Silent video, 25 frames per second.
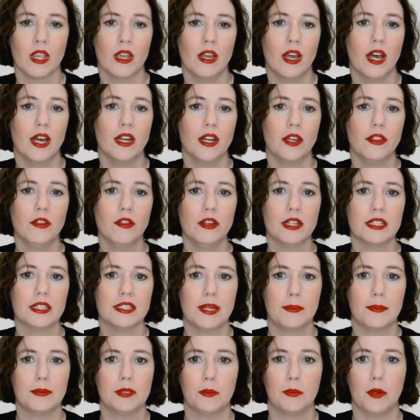Another
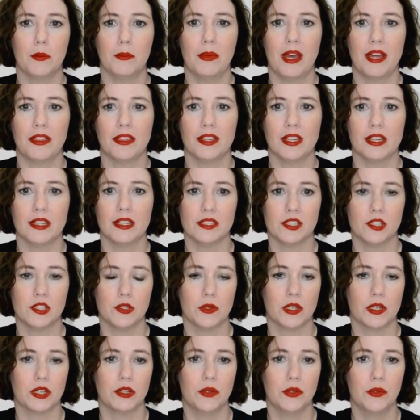acceptable method is to
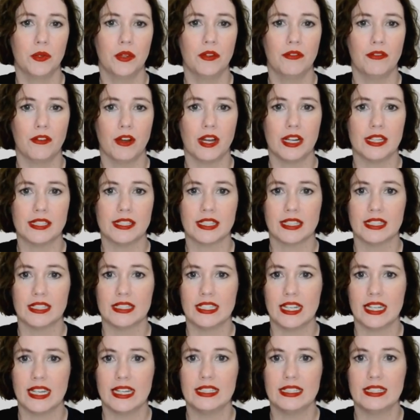include the phrase
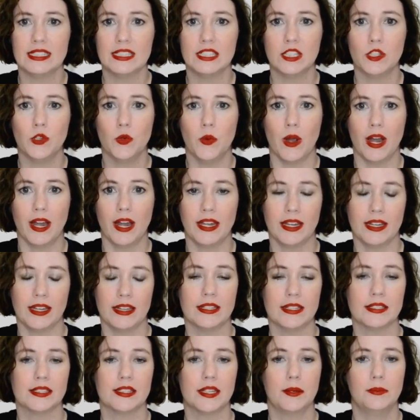"contains CUI" in the
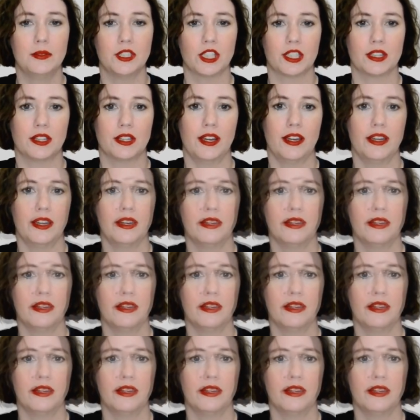subject line.